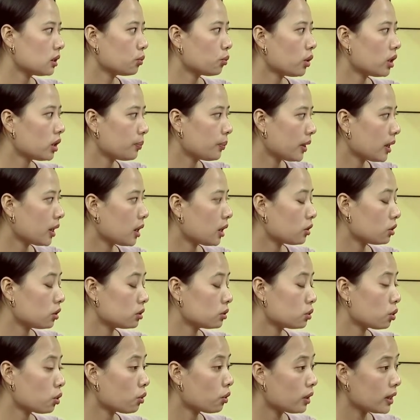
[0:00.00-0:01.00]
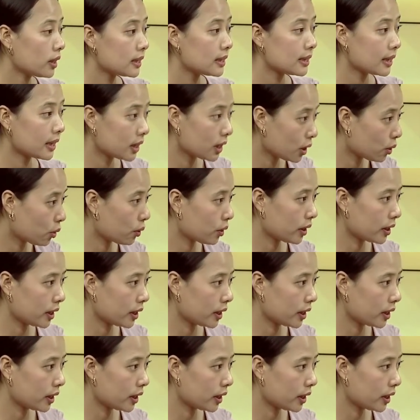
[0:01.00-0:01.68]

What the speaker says: well-being lado thoroughly study guna